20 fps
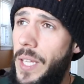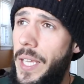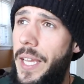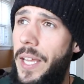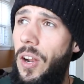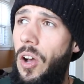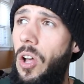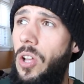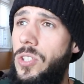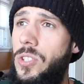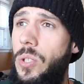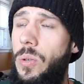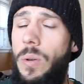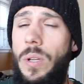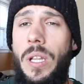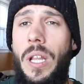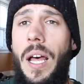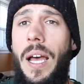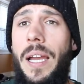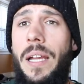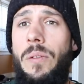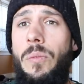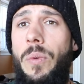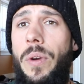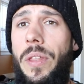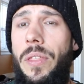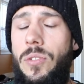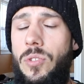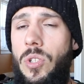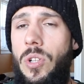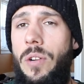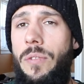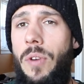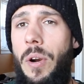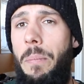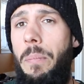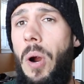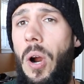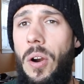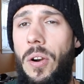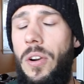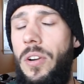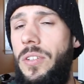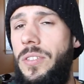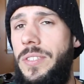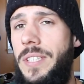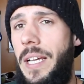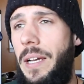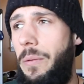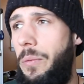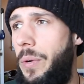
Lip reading: and also align with sort of our partners